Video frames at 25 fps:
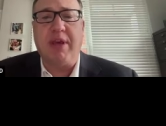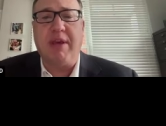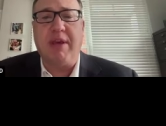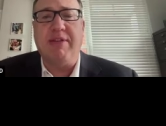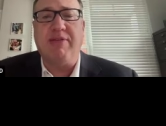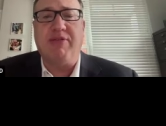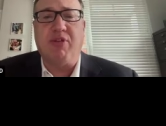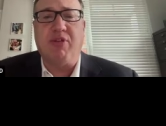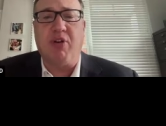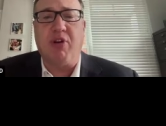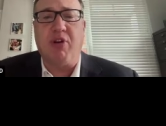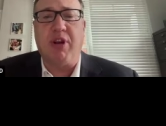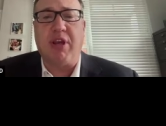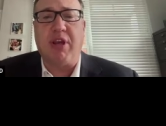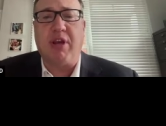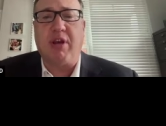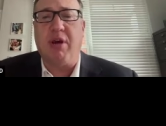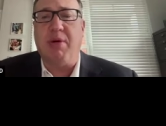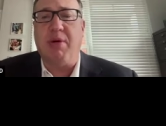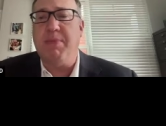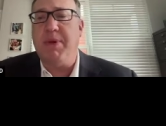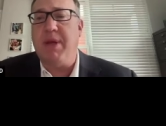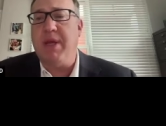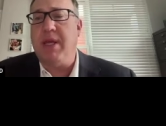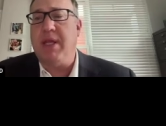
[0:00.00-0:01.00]
he's going to
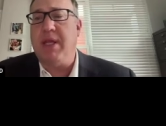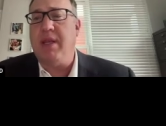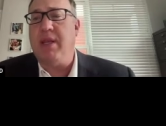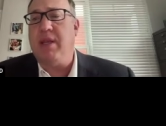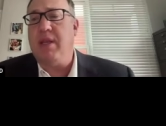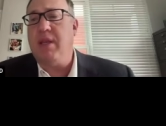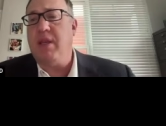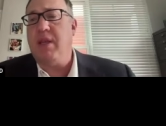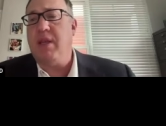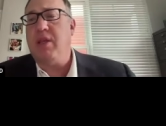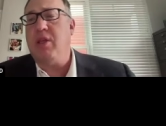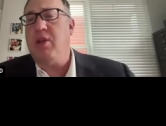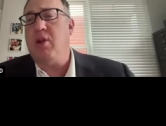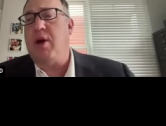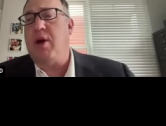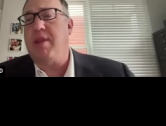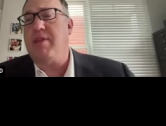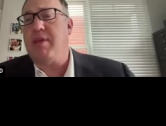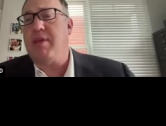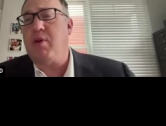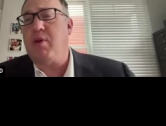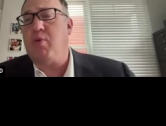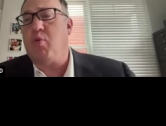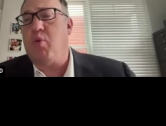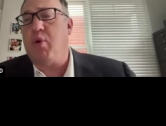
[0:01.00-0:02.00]
come in? I
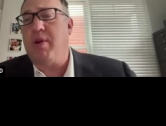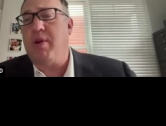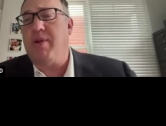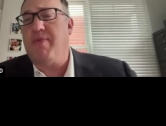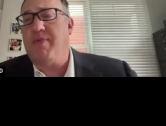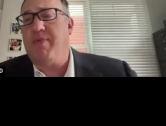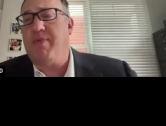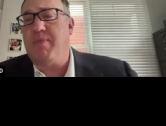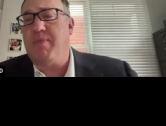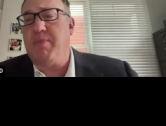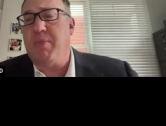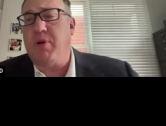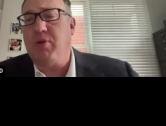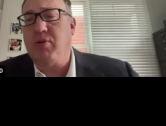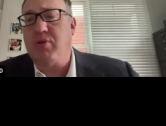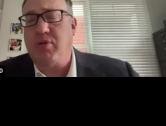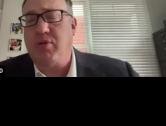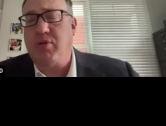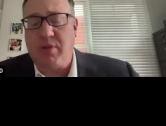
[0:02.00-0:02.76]
think one of the